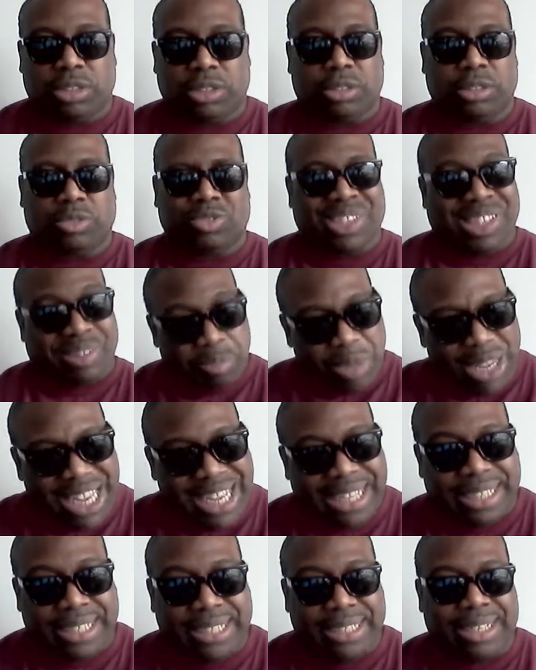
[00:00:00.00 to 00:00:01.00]
to meet
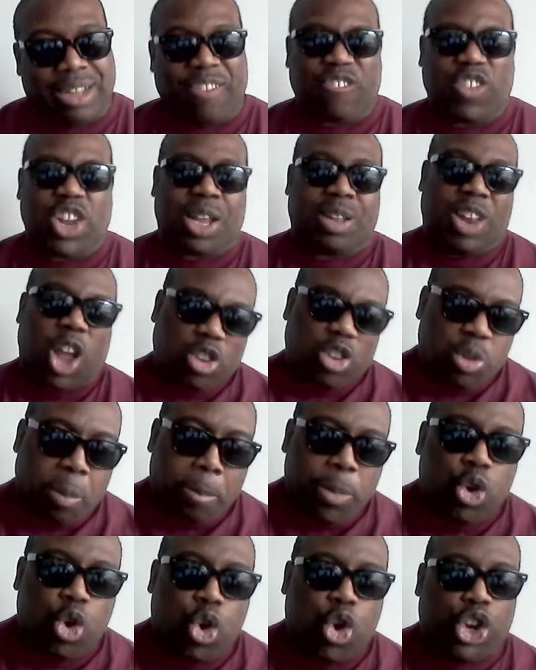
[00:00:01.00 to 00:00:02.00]
African
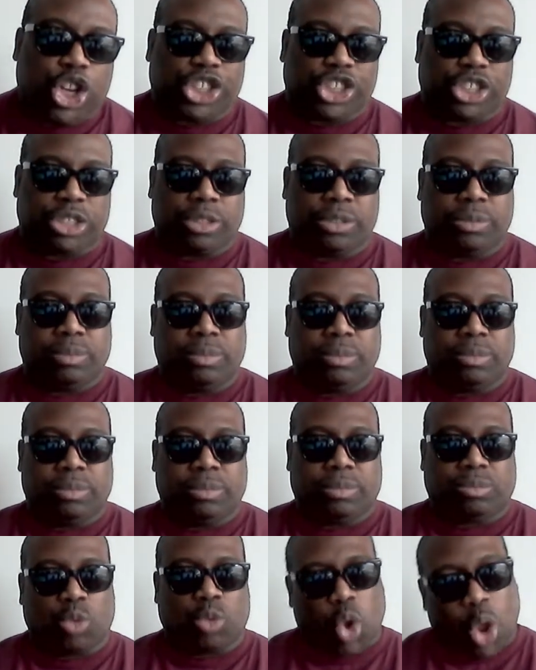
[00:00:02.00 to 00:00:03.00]
entrepreneurs
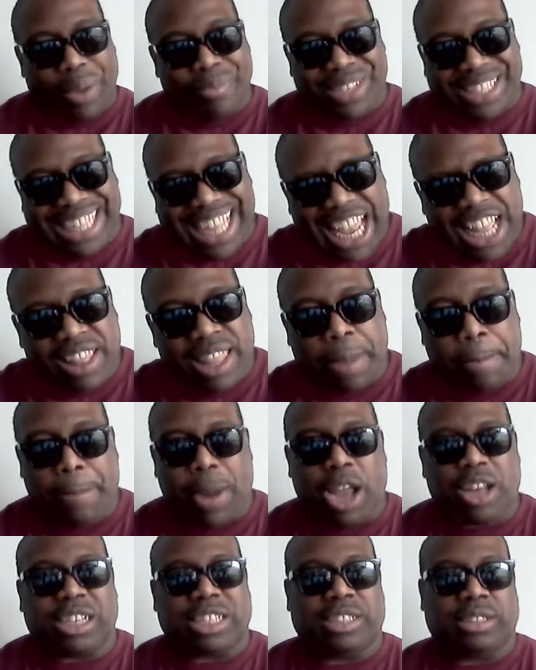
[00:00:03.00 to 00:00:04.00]
who will sell their
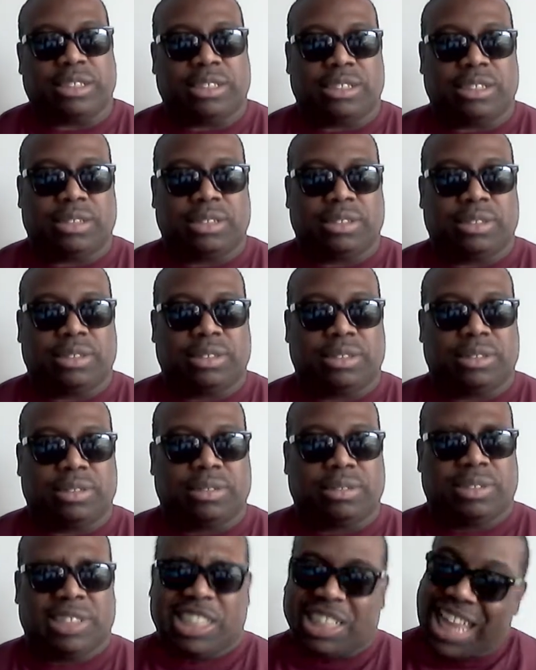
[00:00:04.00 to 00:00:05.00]
products
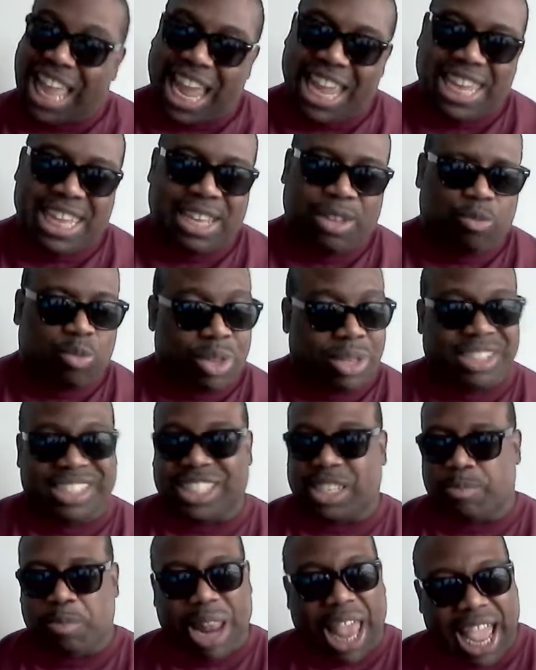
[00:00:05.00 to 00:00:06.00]
like beauty
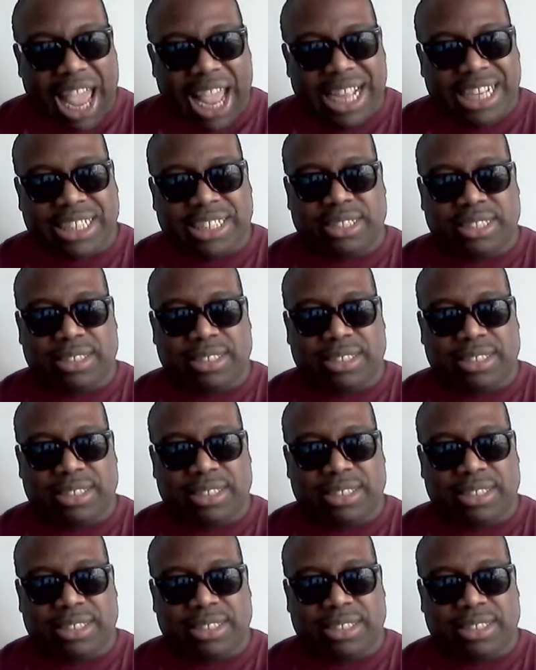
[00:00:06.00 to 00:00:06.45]
supplies,